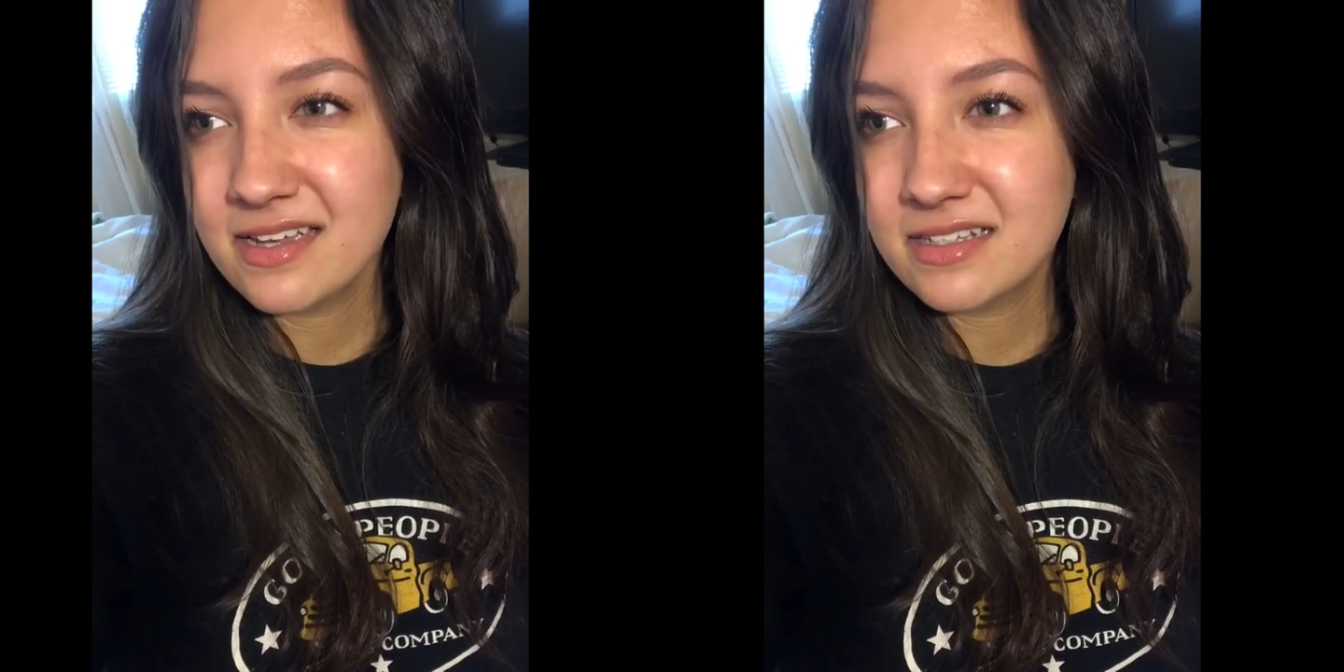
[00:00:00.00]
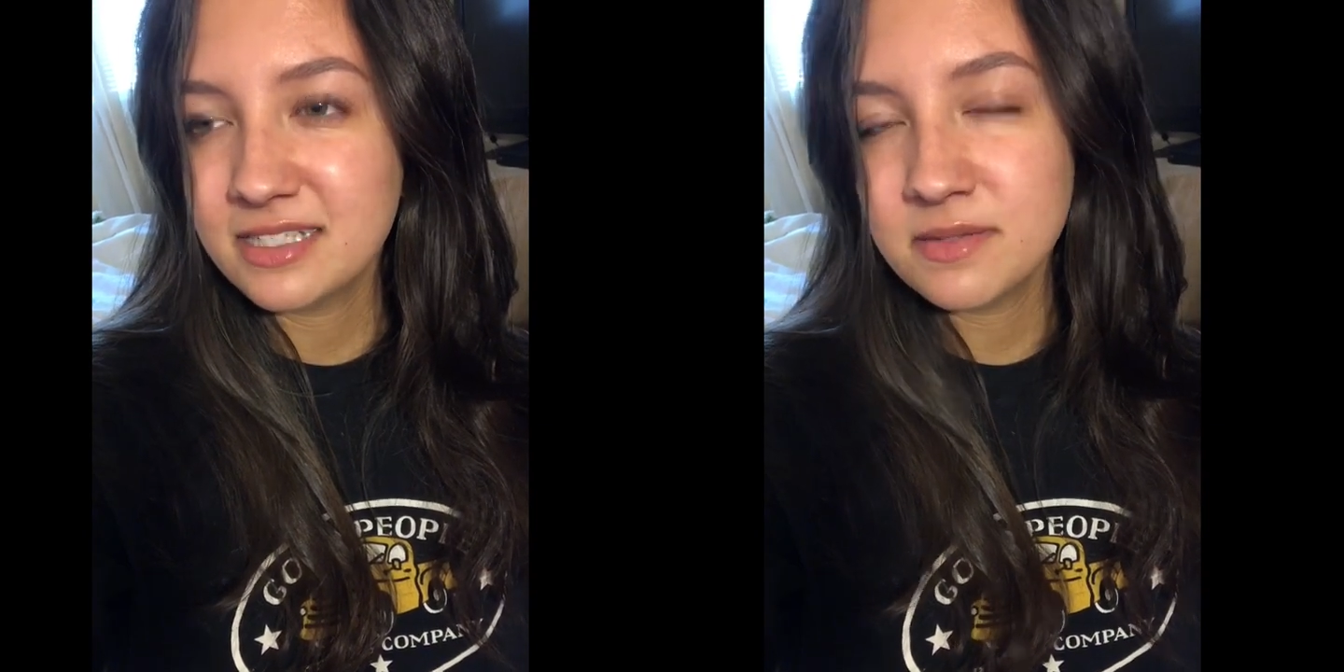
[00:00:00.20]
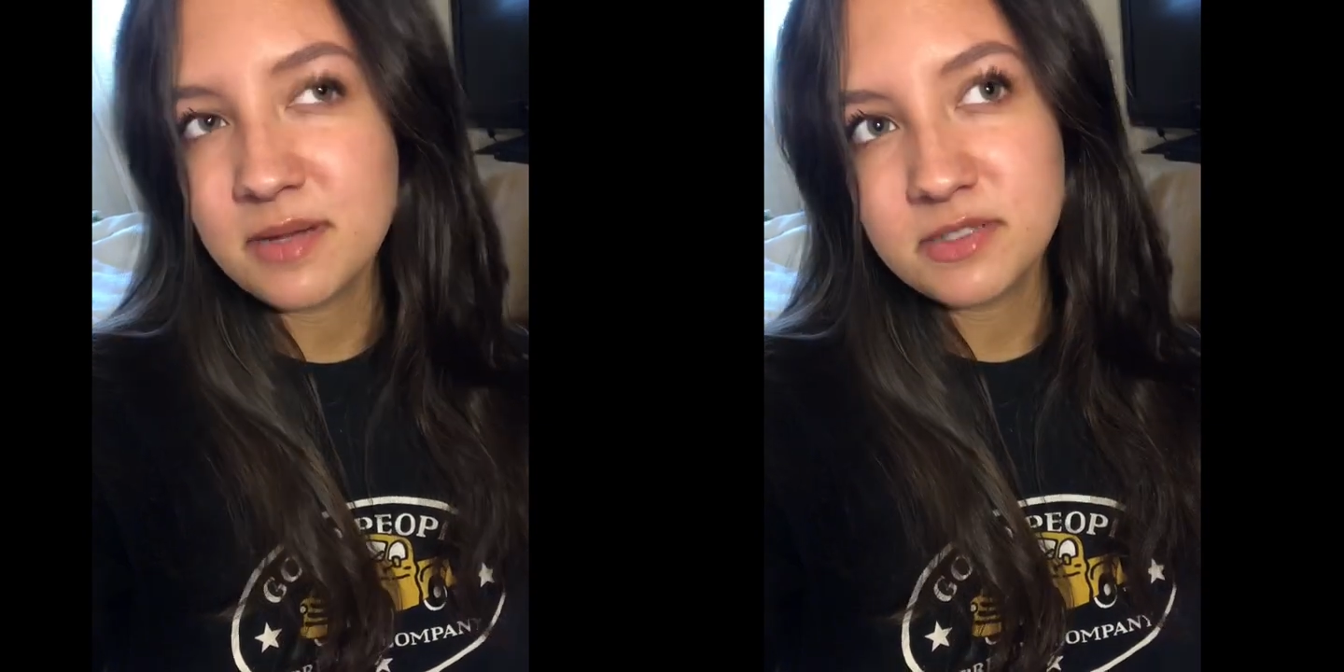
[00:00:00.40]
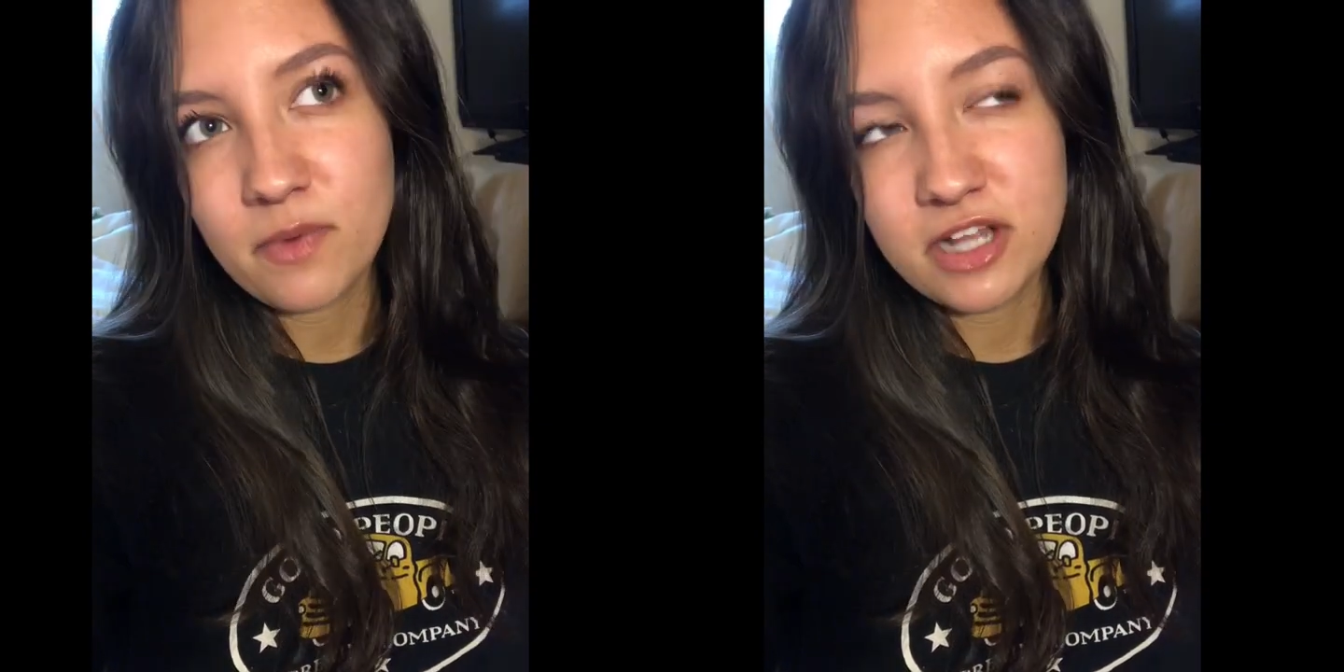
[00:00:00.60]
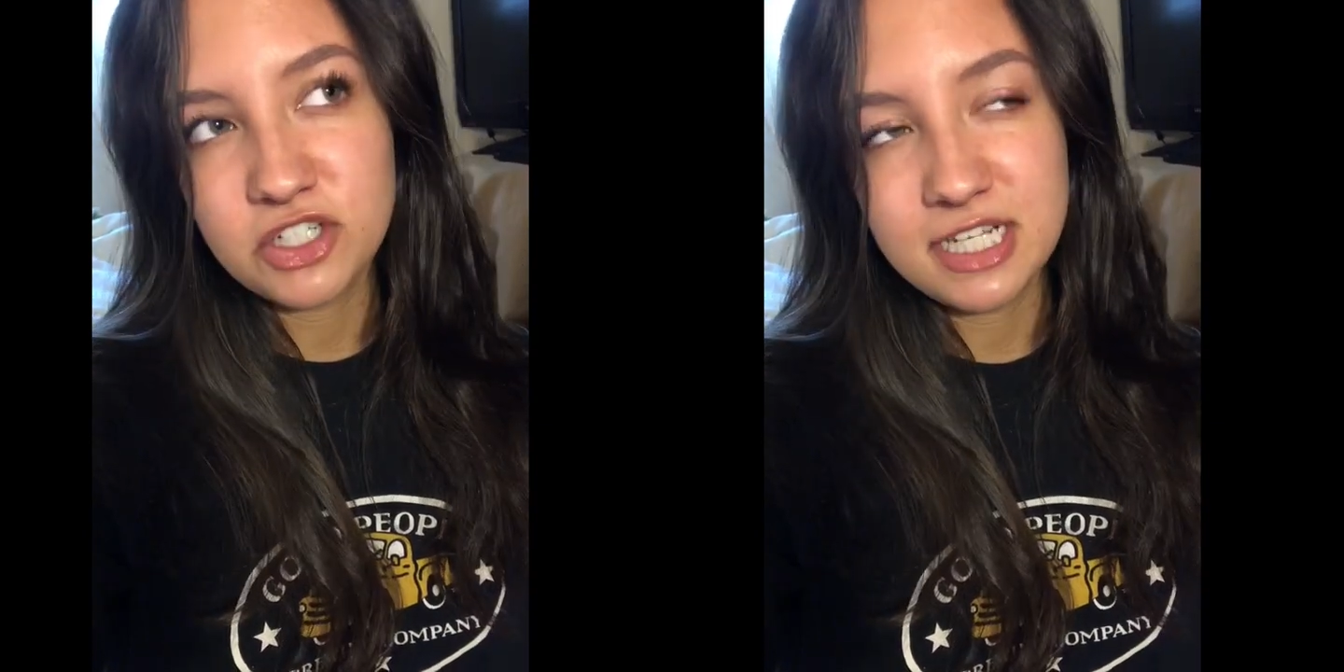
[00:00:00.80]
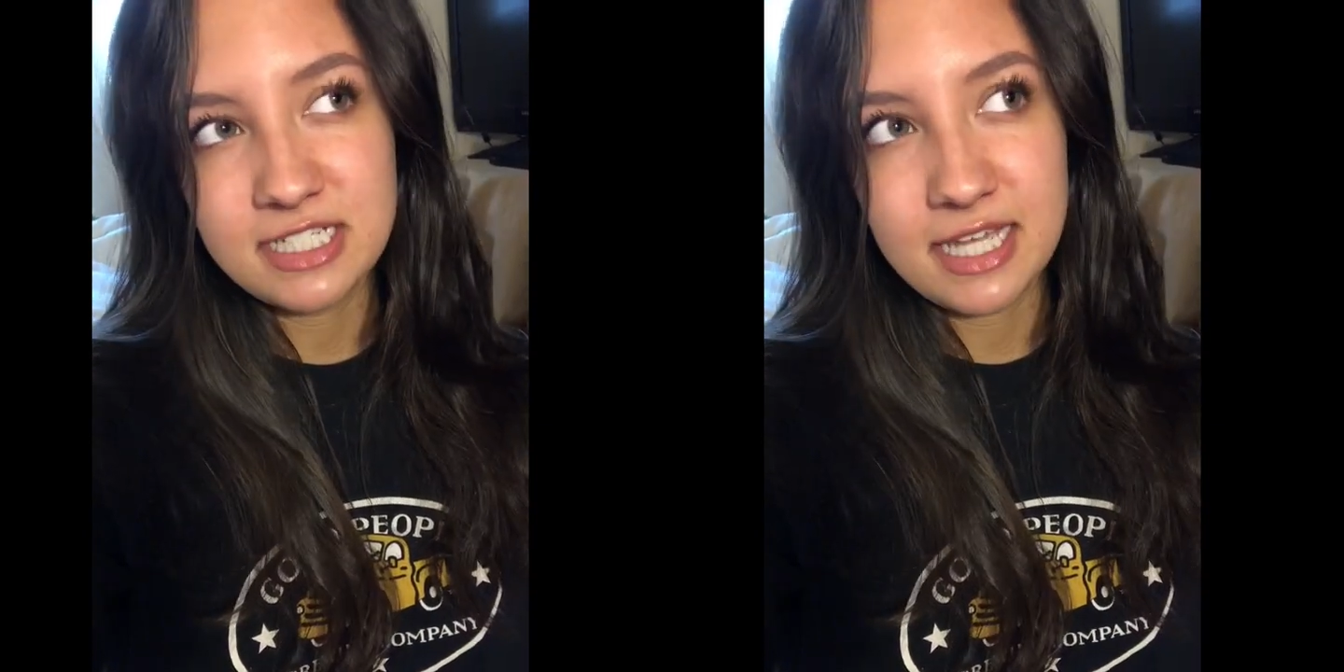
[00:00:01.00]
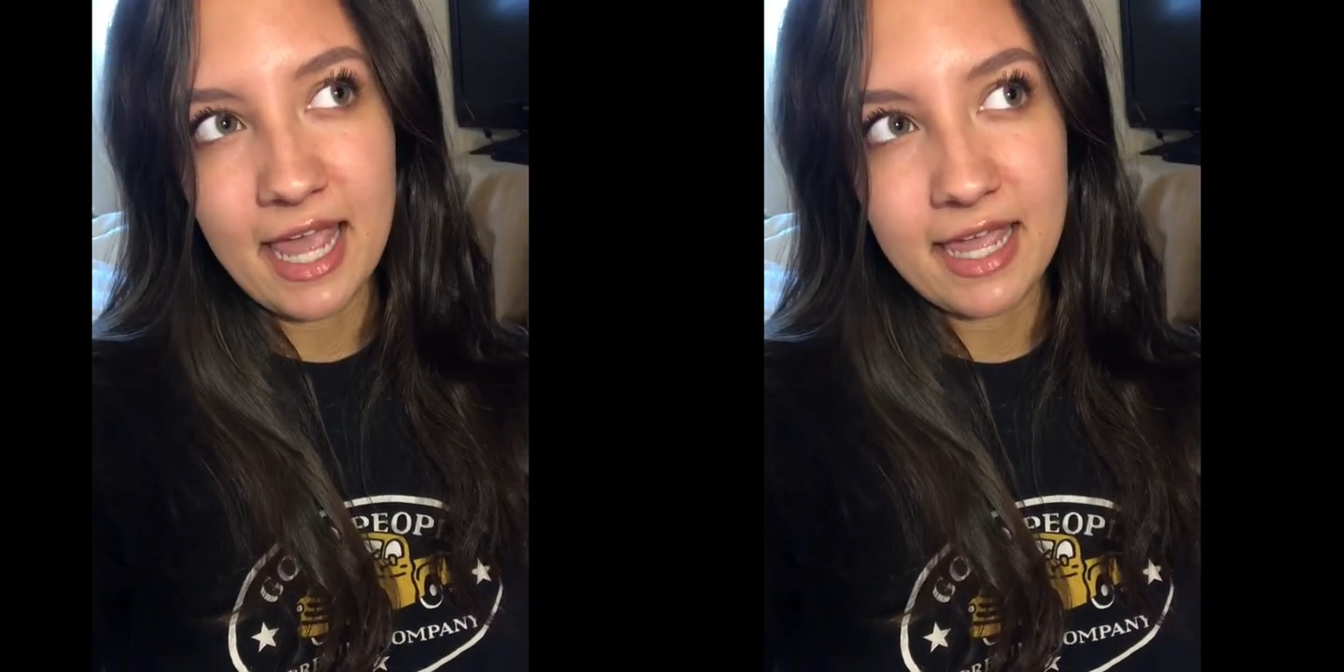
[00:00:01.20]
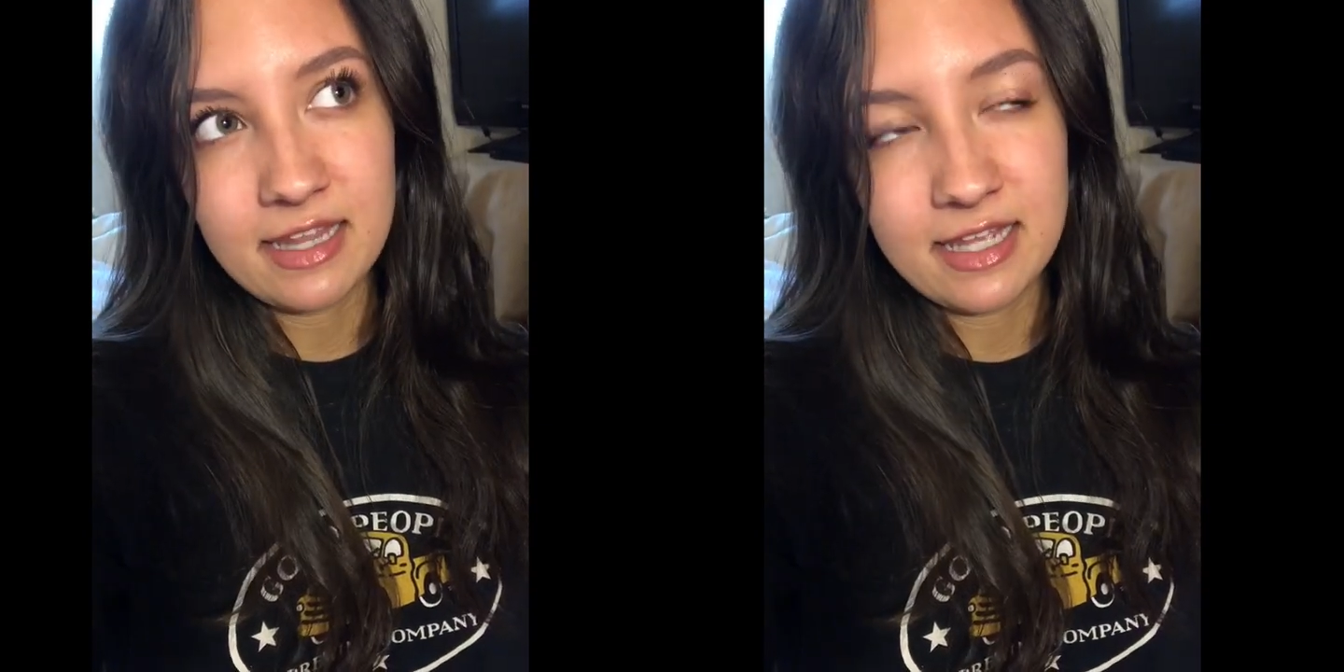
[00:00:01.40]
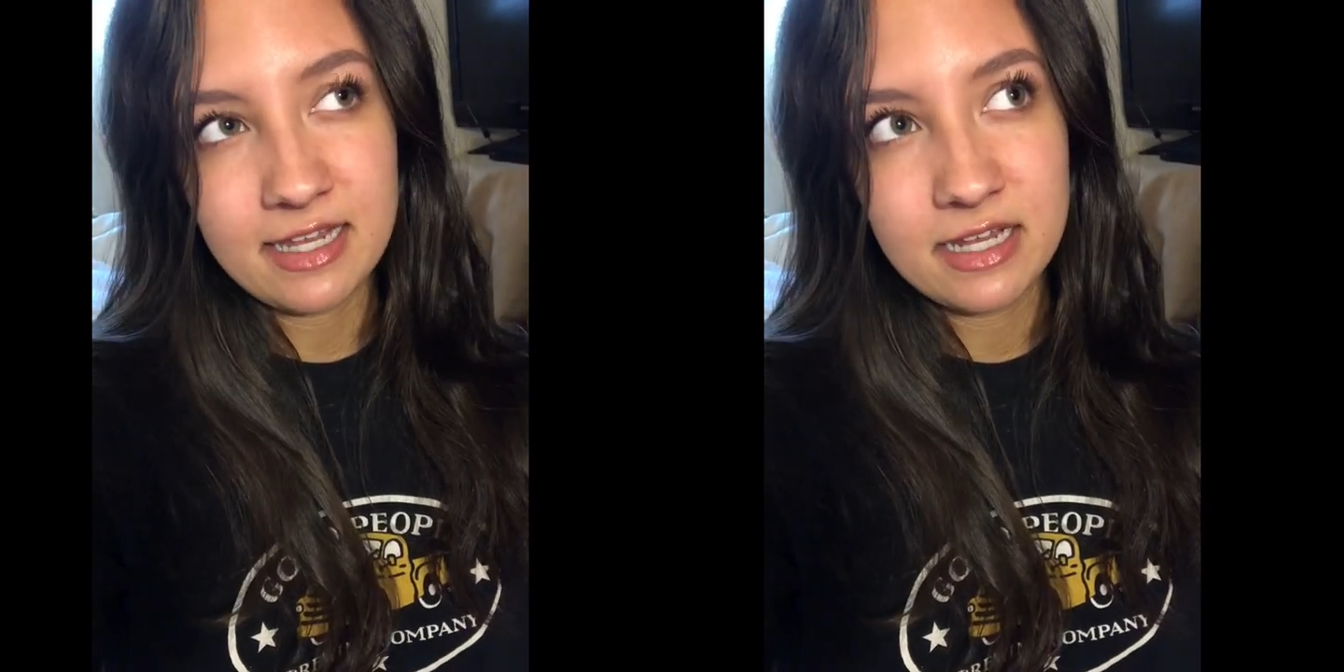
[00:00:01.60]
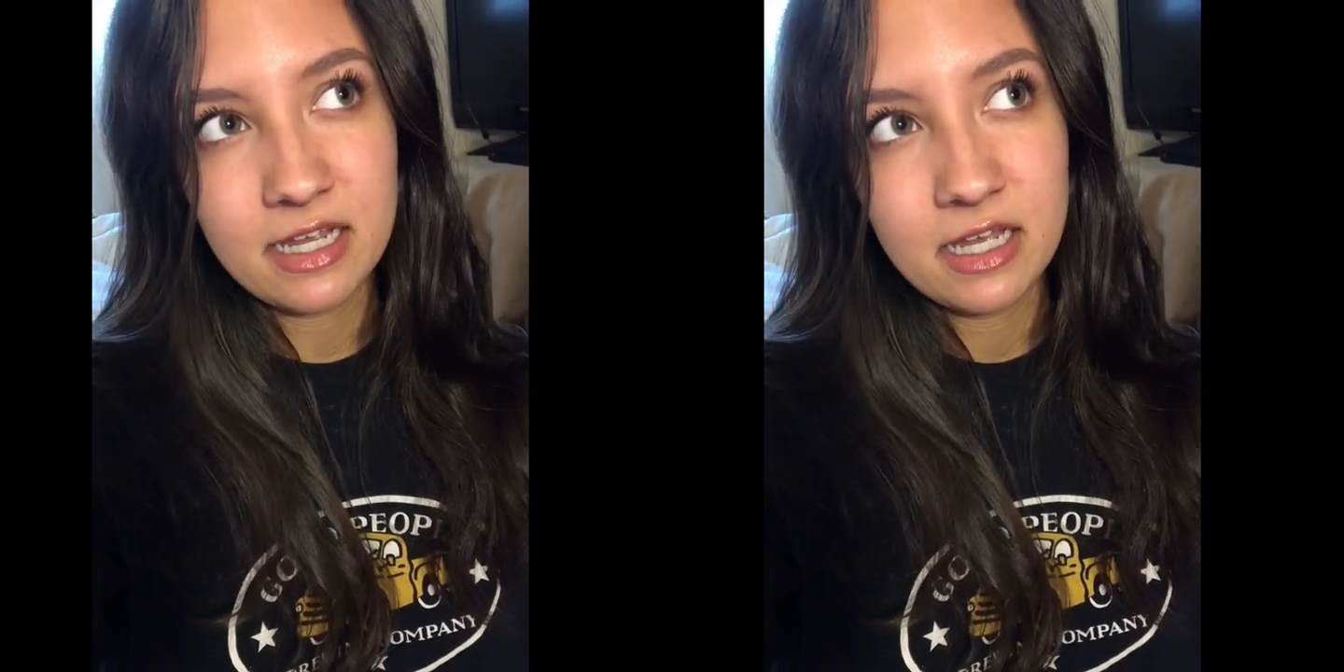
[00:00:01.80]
sometimes I watch Jason Kalin.